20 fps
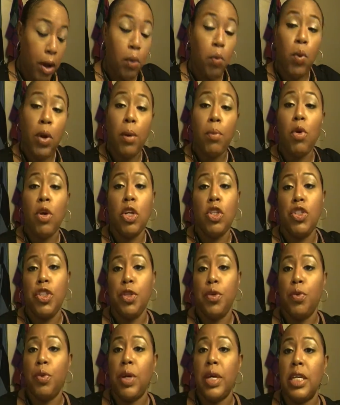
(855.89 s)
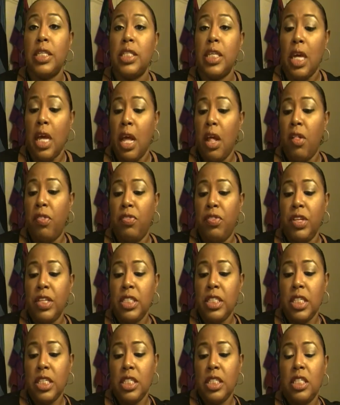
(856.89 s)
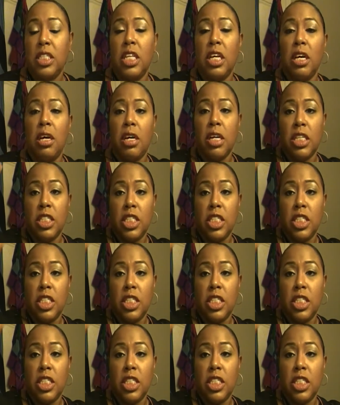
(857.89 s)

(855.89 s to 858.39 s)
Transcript: And what I'm going to do is, this is the